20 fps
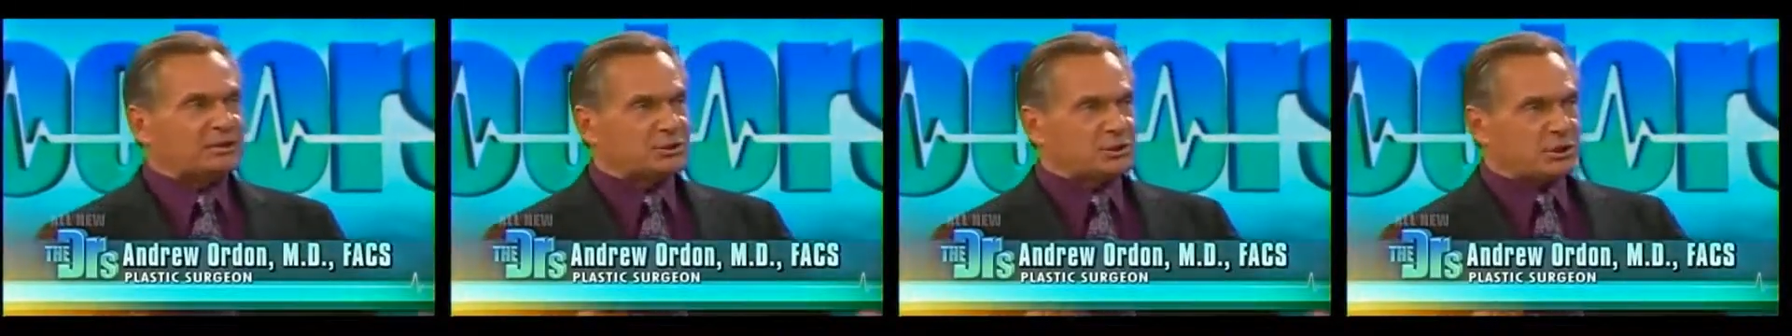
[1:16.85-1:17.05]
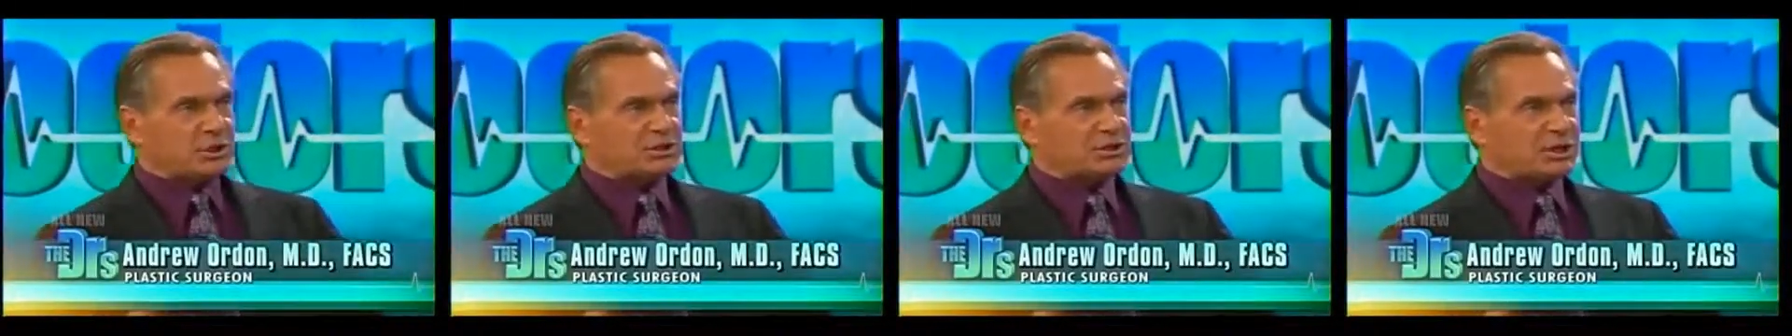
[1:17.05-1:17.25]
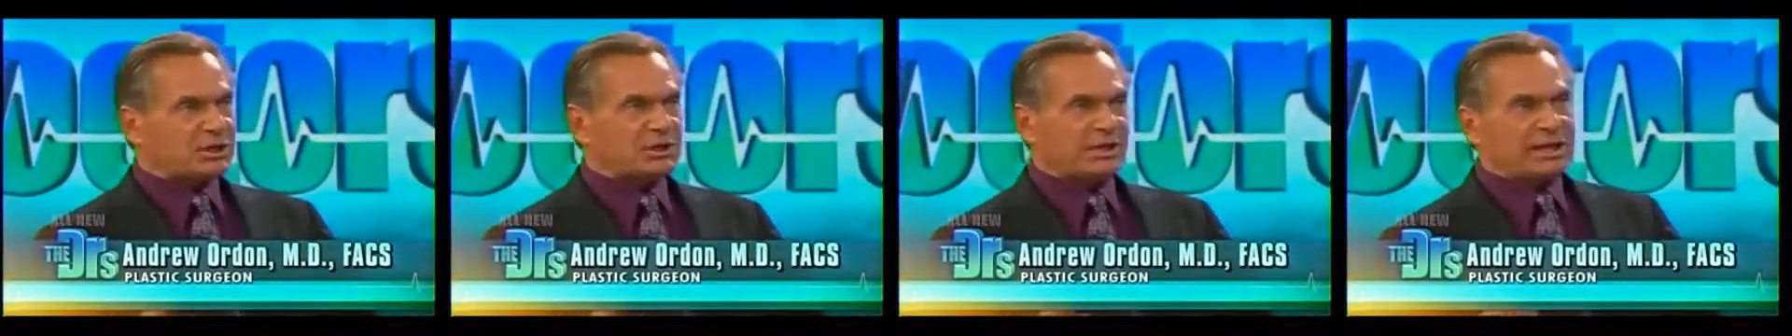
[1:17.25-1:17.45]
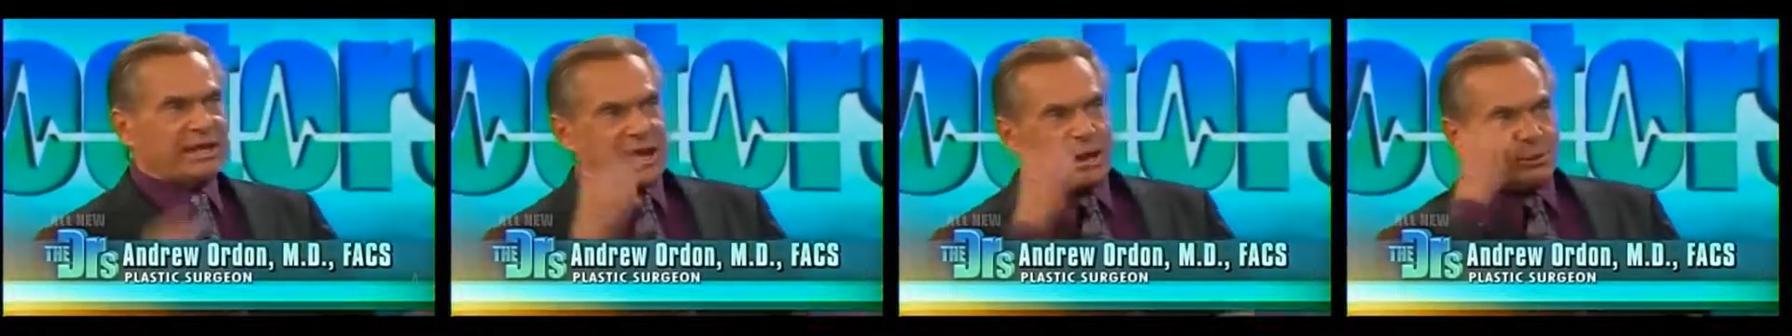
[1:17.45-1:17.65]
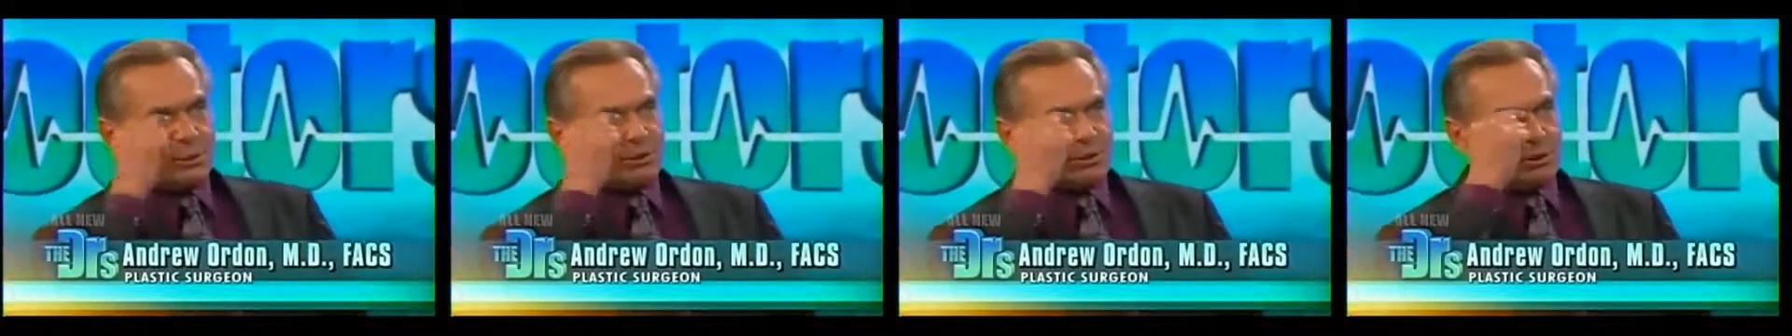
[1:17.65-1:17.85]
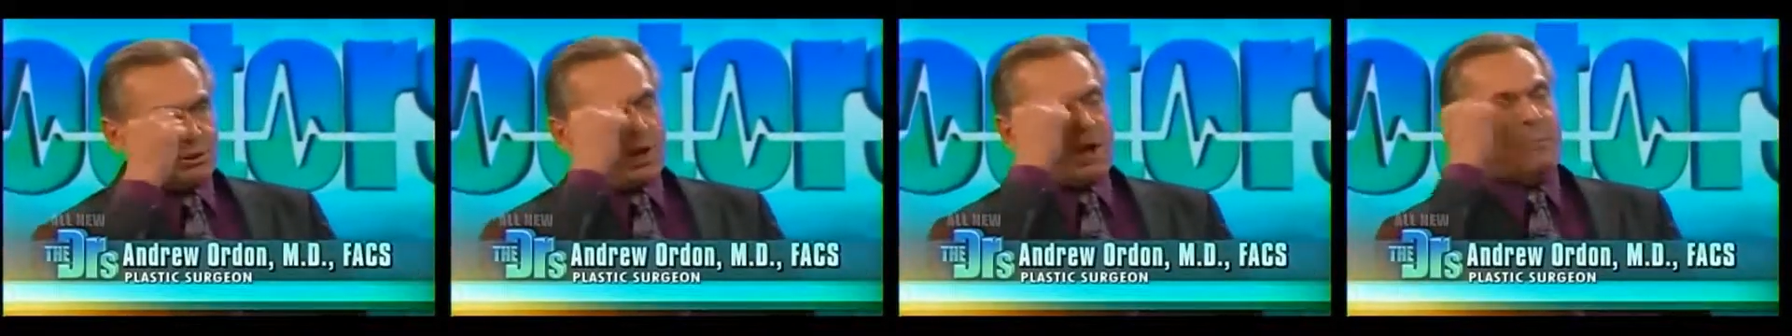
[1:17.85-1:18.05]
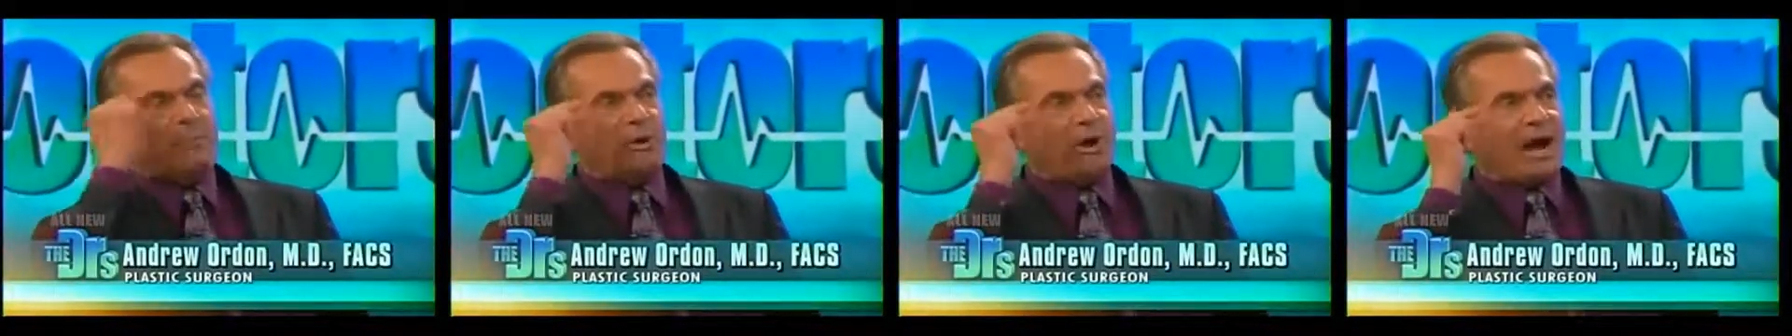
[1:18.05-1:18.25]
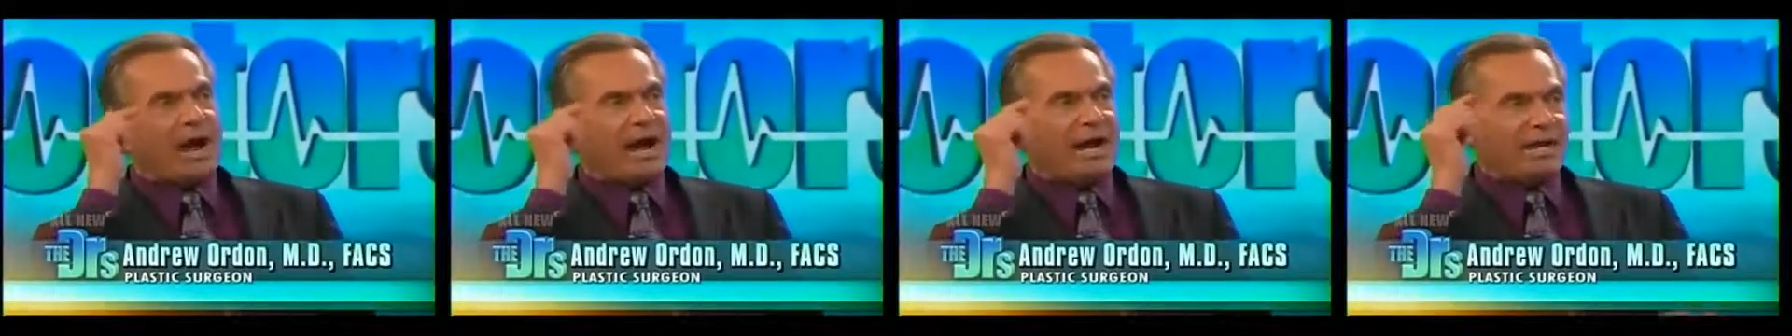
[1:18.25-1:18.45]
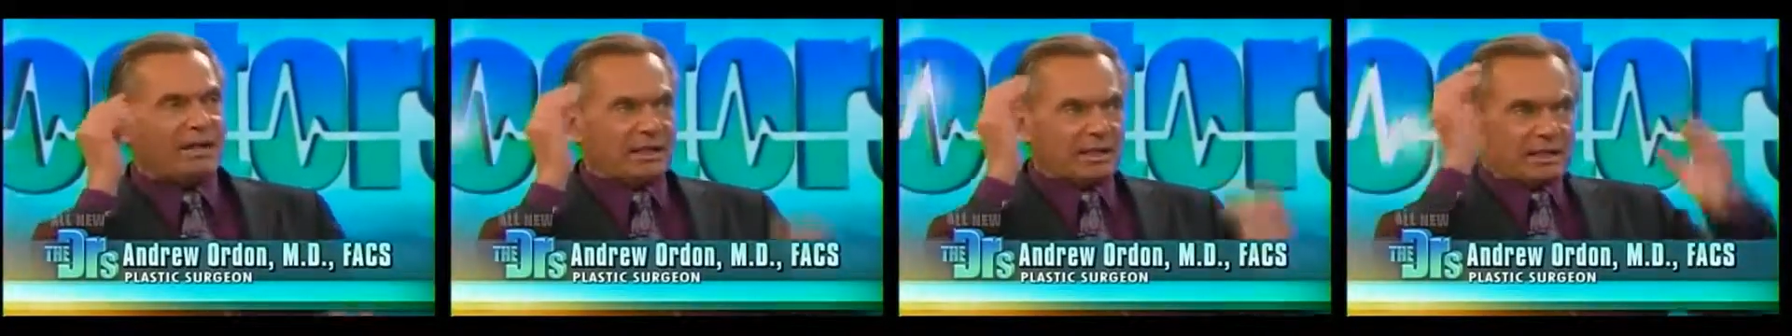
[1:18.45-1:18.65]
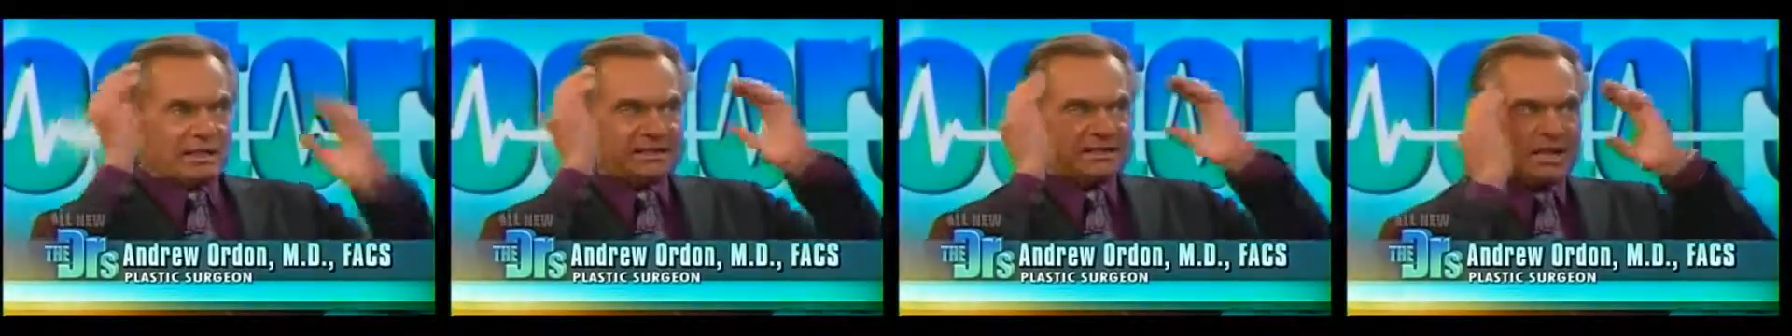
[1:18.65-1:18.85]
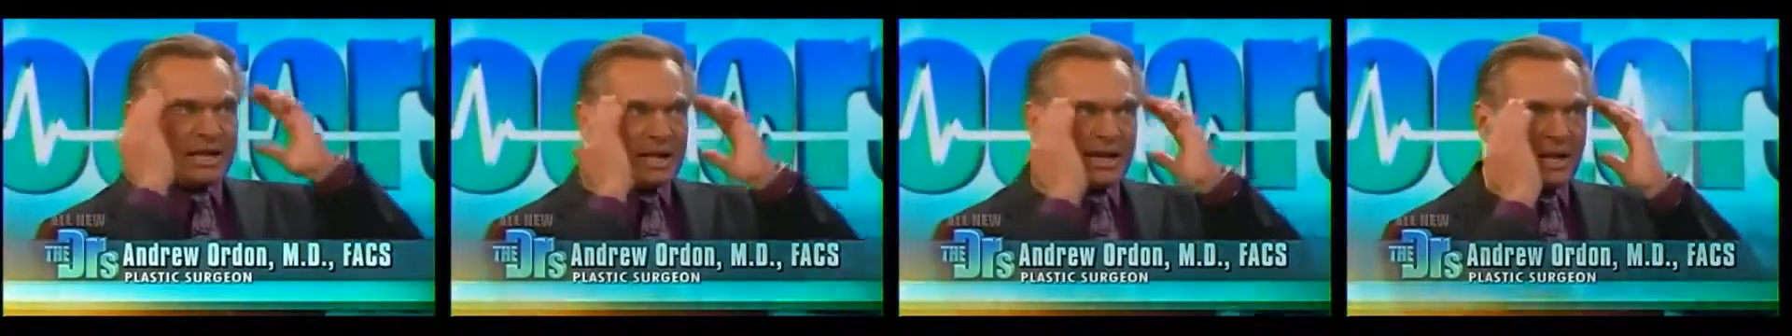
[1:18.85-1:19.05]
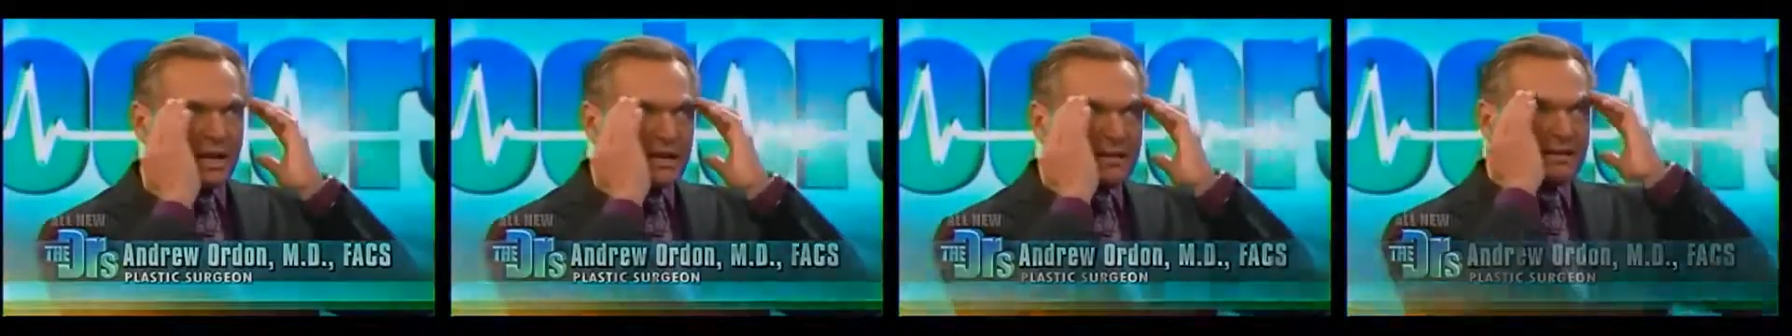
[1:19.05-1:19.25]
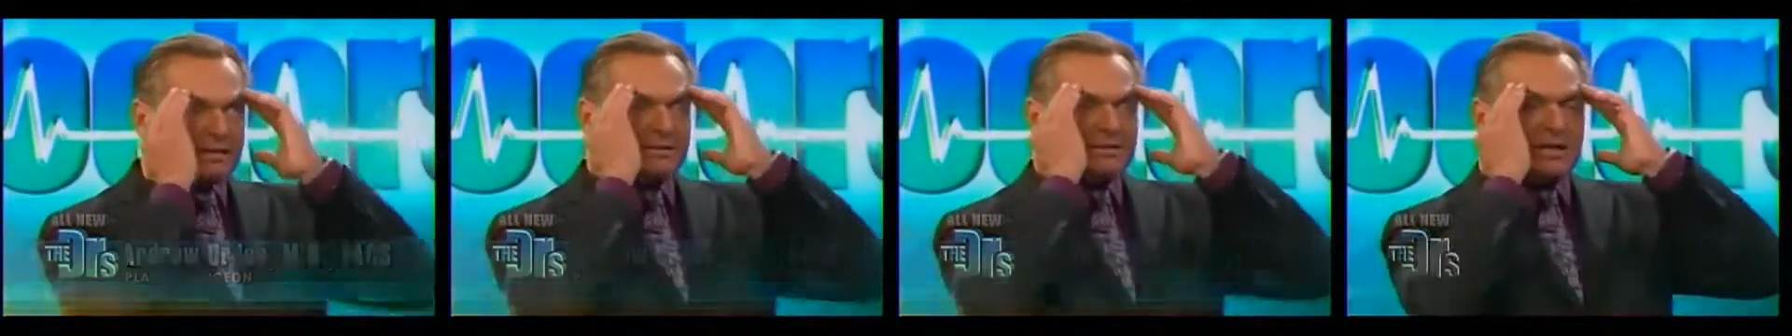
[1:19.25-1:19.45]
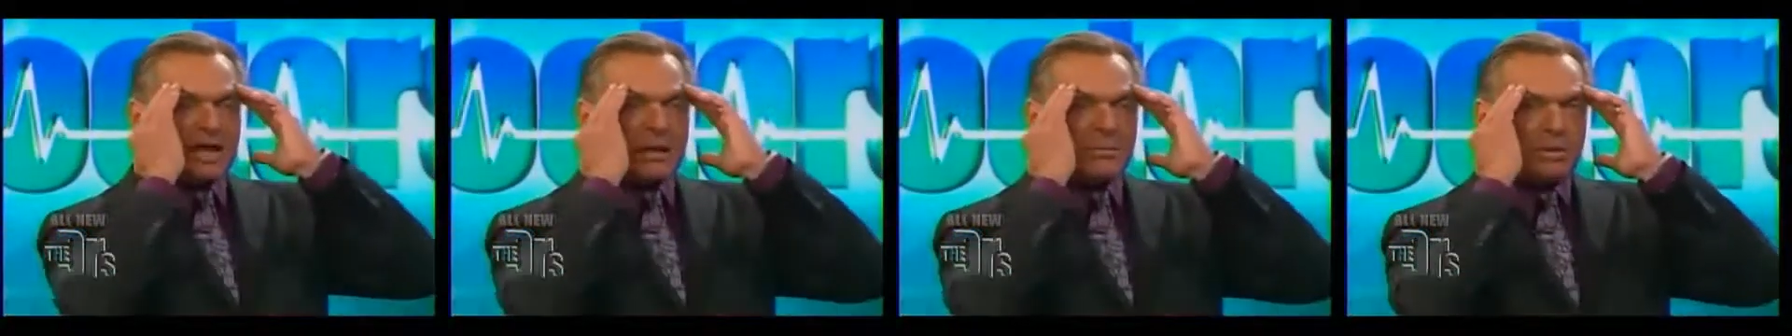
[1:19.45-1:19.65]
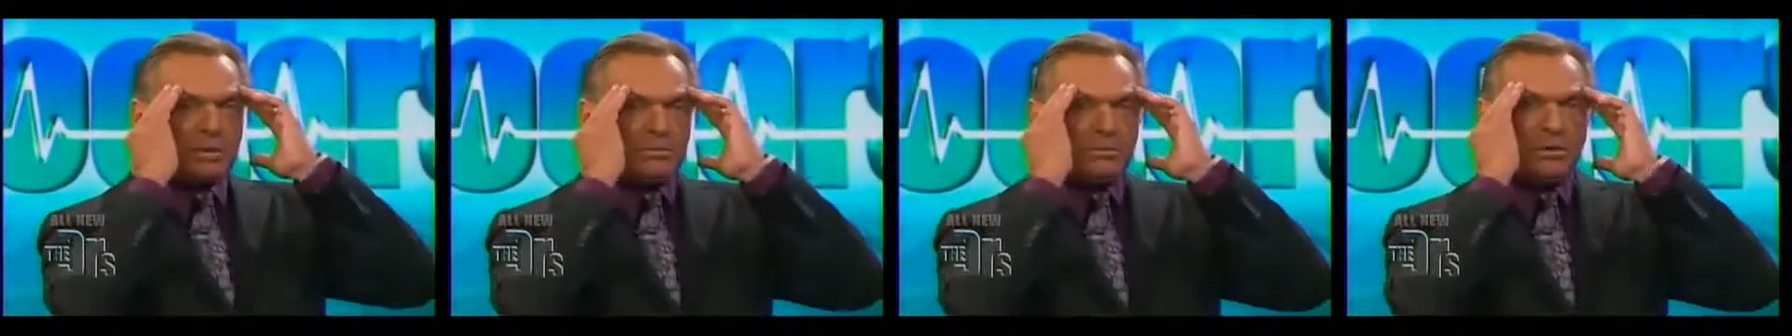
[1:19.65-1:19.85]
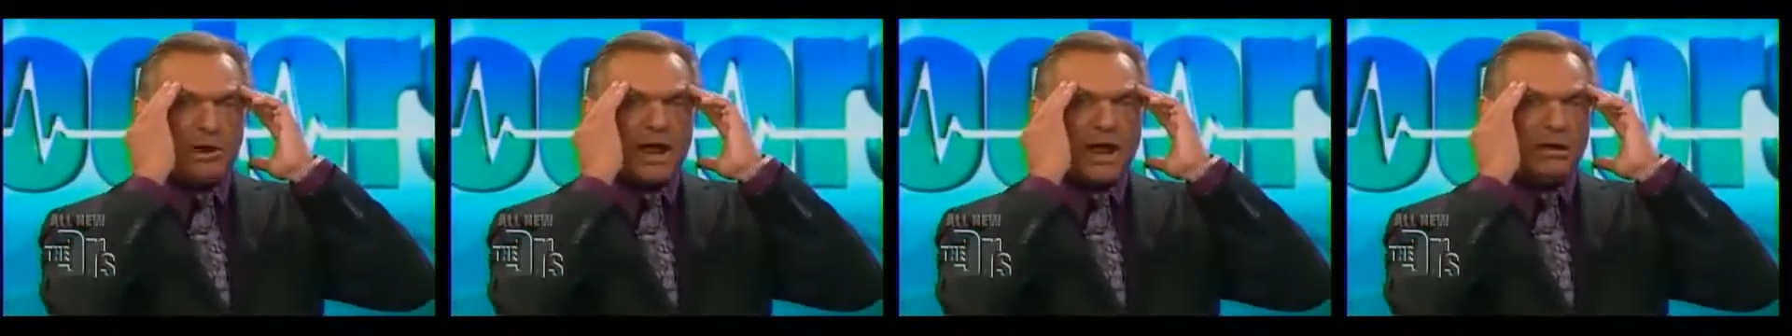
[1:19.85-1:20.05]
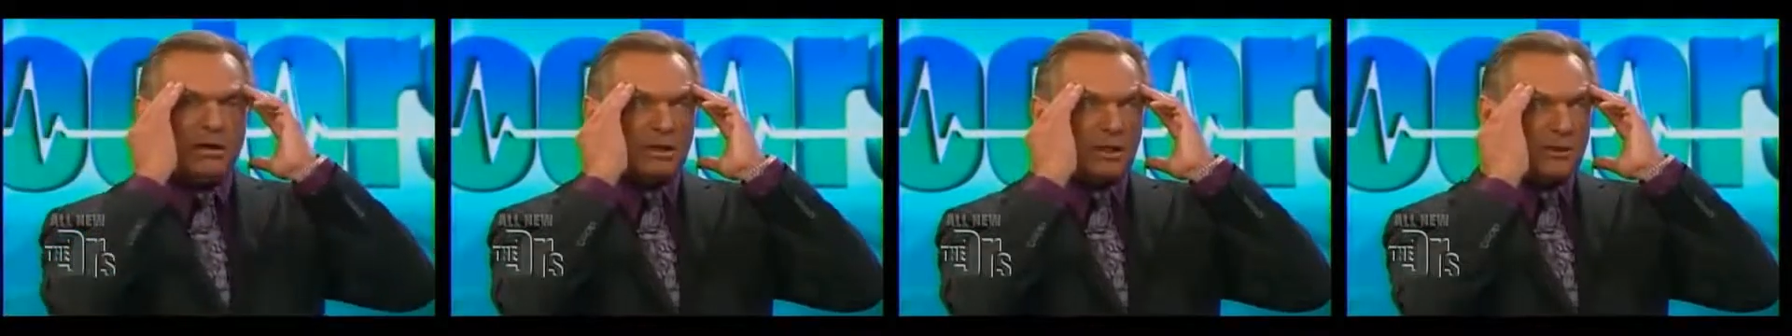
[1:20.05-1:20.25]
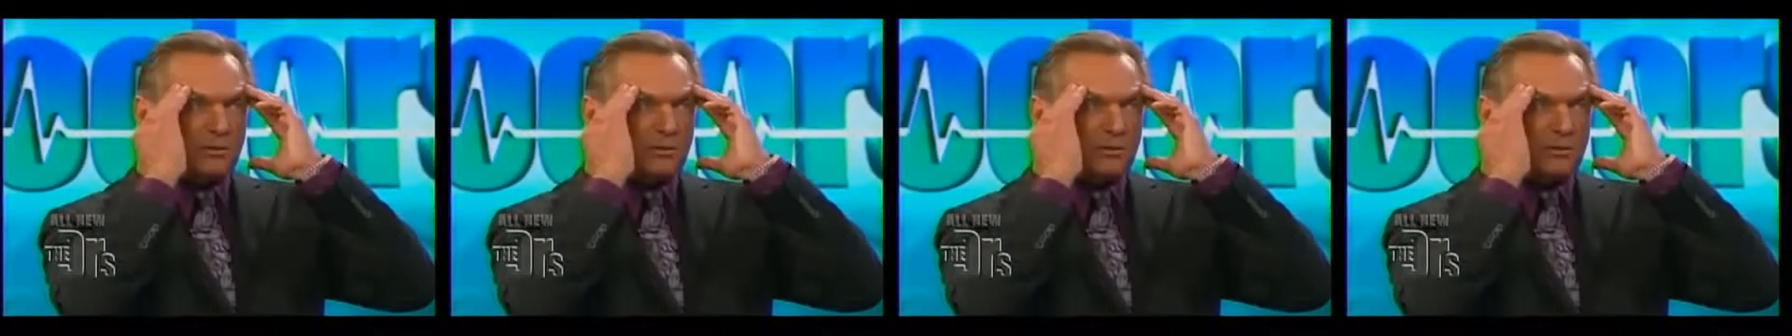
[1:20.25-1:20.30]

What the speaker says: surgically, I would do upper eyelids and endoscopic brow